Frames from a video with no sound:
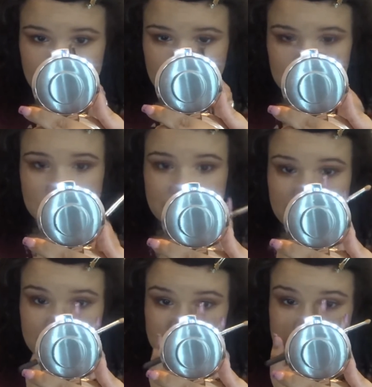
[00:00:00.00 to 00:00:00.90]
And let me
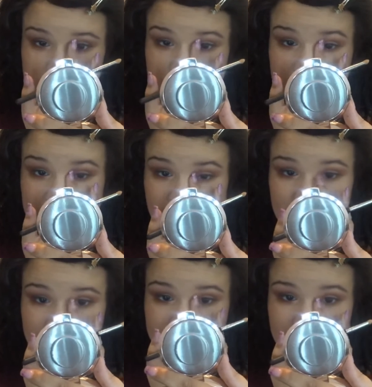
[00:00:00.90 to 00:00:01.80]
use the pad of
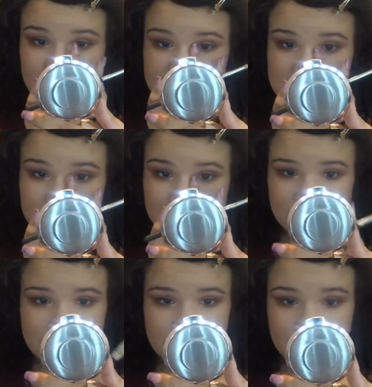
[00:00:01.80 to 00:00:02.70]
my finger just to
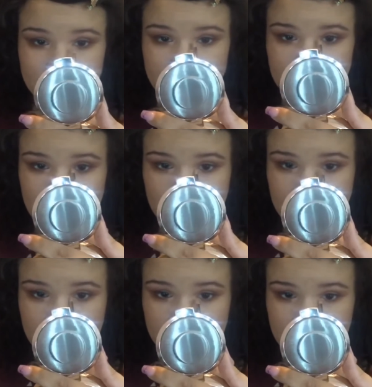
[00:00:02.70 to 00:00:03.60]
blend that really
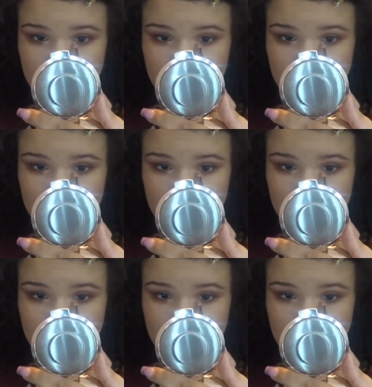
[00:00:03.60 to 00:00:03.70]
quickly.